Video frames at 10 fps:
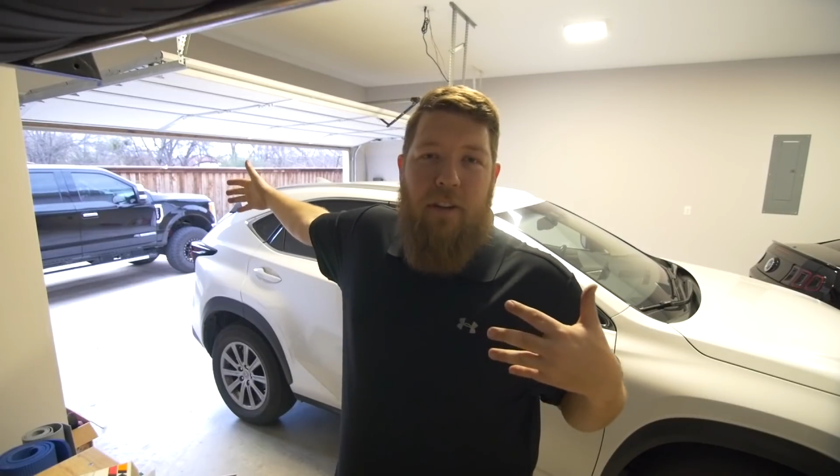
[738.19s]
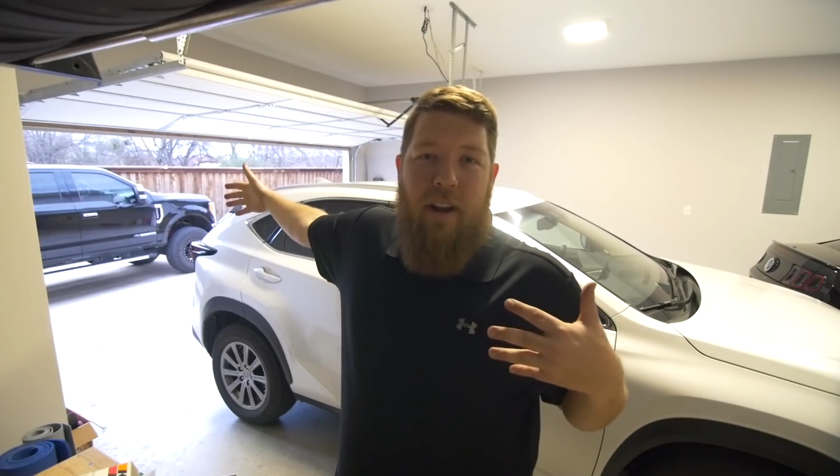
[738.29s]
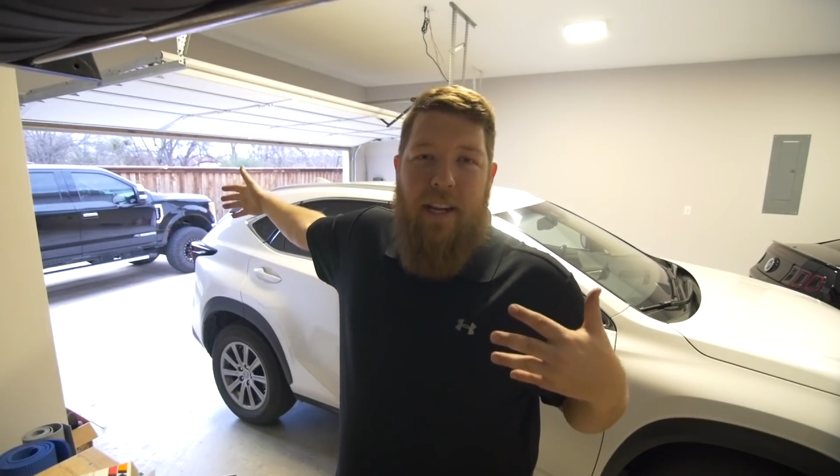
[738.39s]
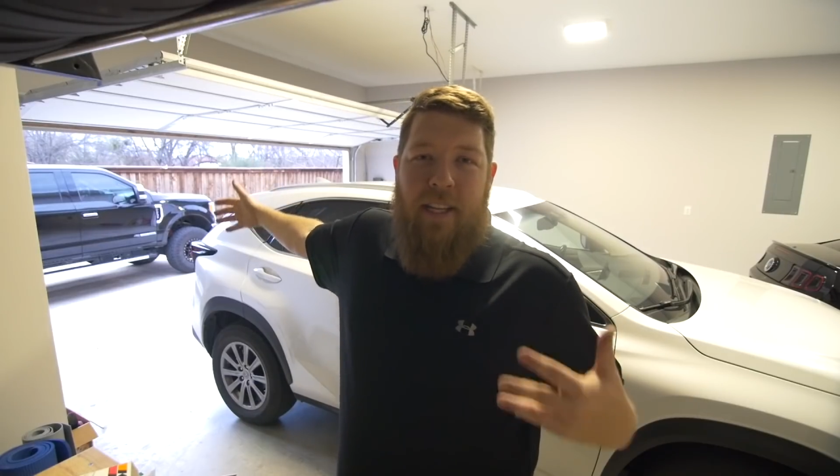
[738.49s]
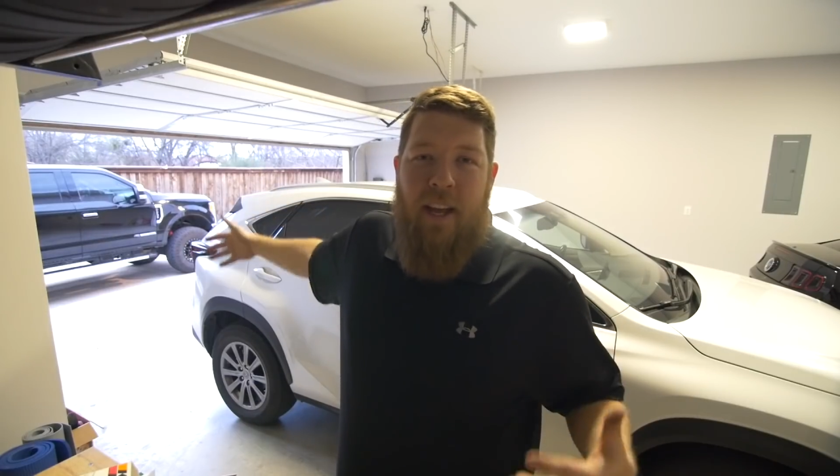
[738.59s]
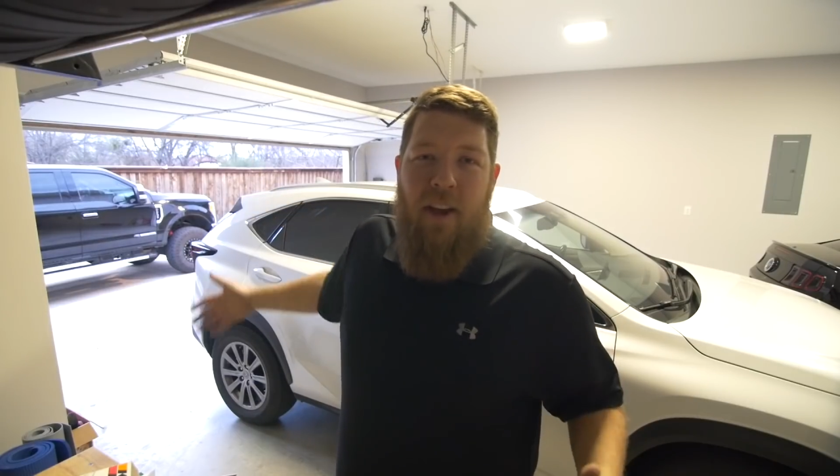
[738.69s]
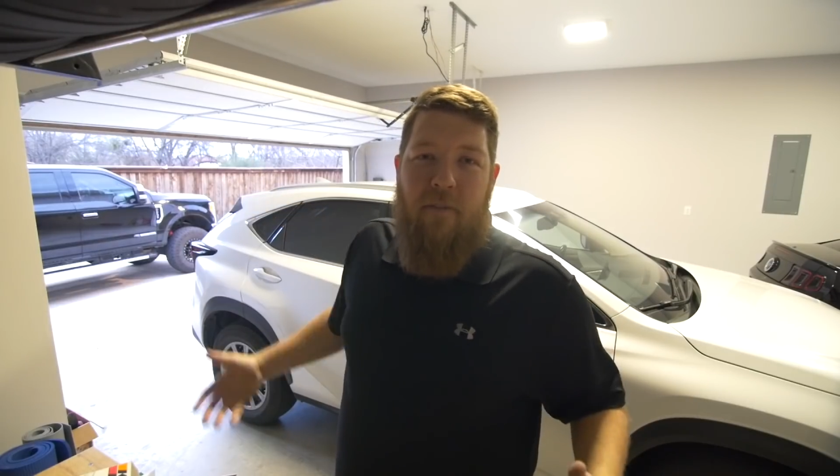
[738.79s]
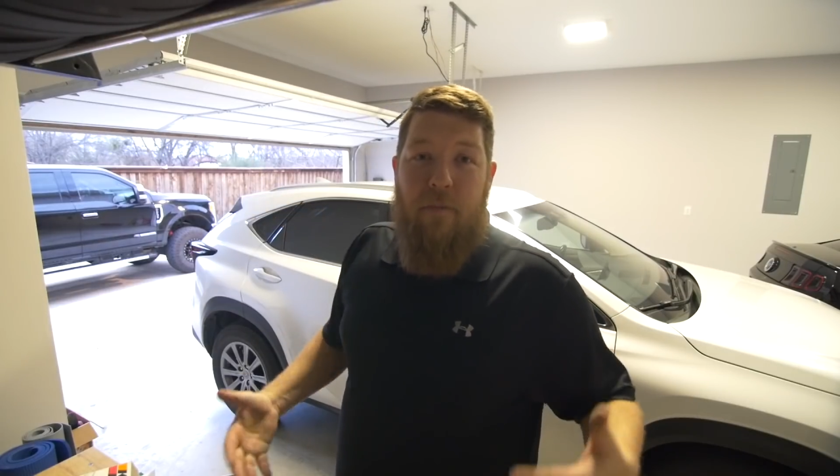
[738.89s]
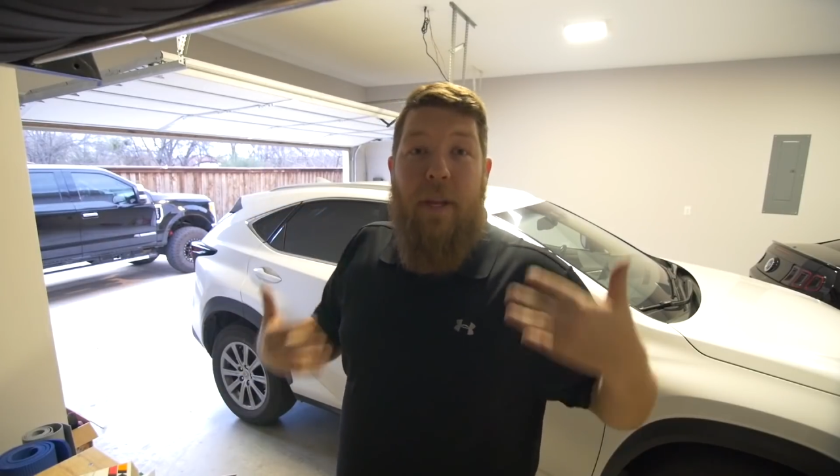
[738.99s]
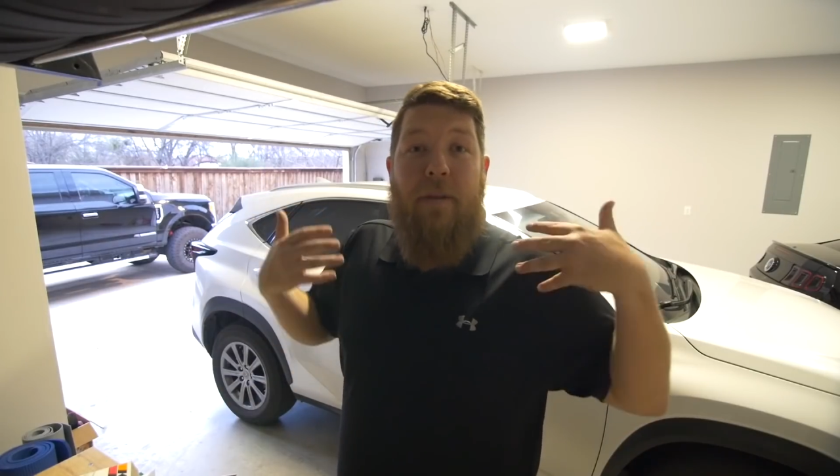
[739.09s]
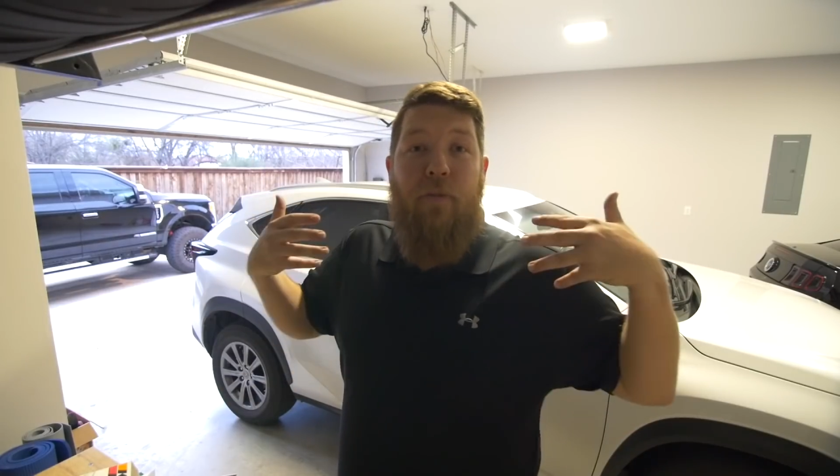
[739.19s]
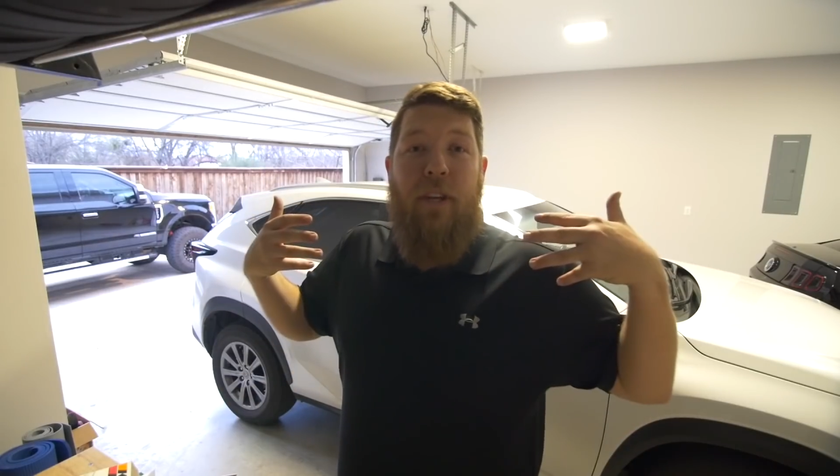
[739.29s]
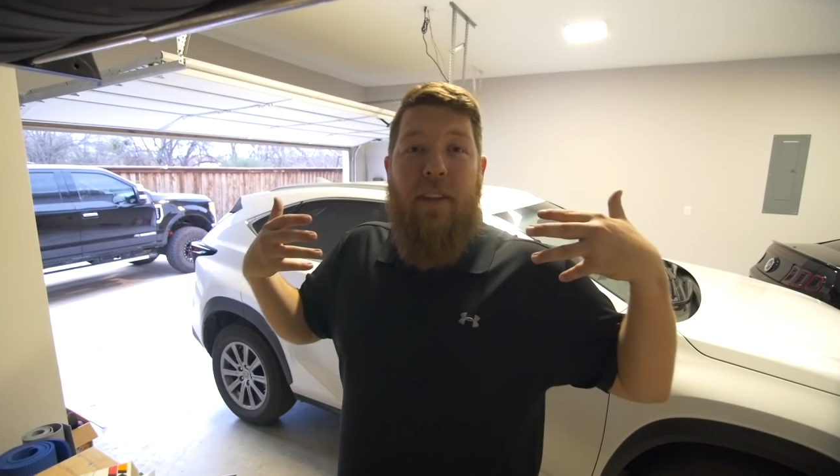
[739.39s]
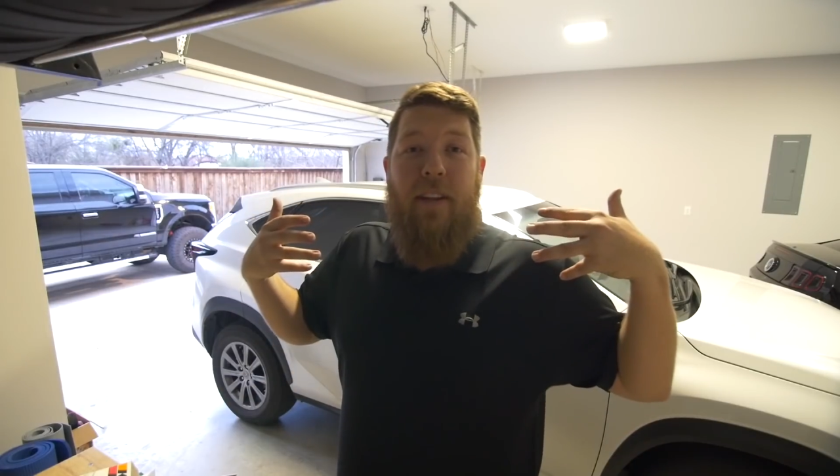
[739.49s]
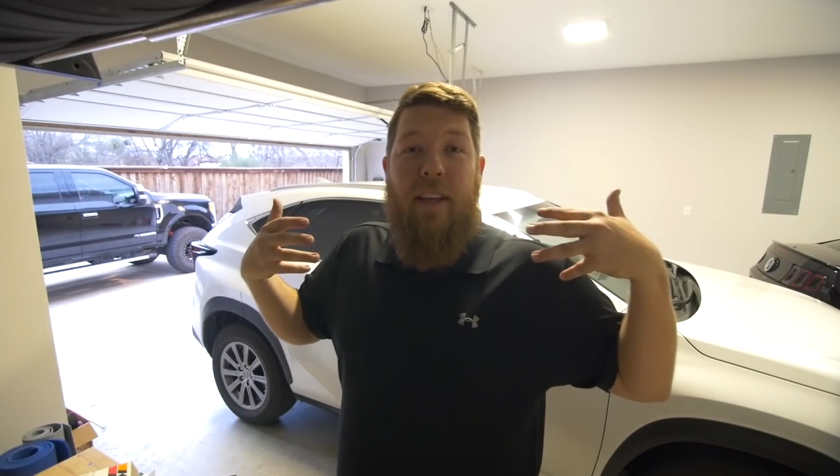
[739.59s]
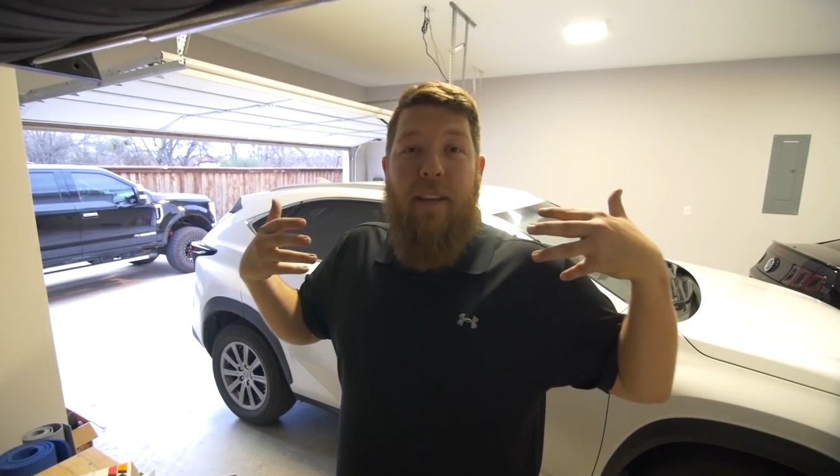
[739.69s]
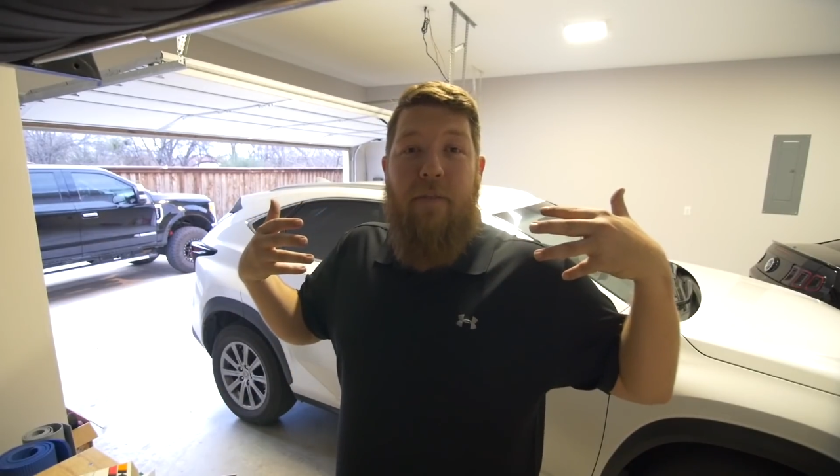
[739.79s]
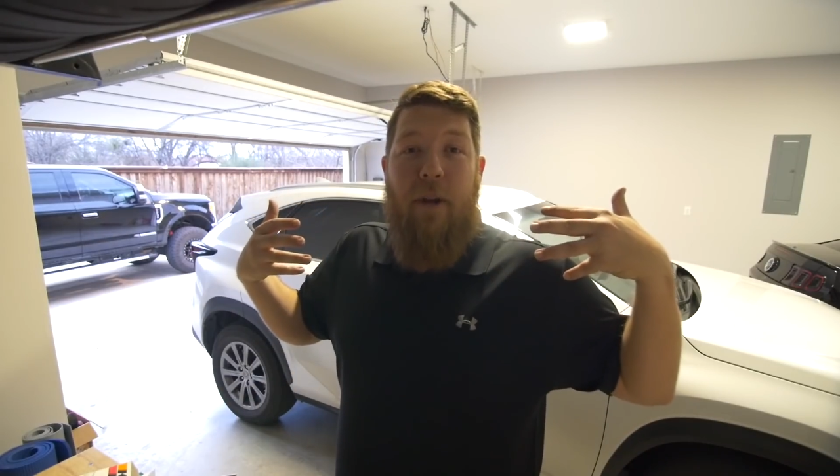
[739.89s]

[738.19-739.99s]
great. For me to breathe in, even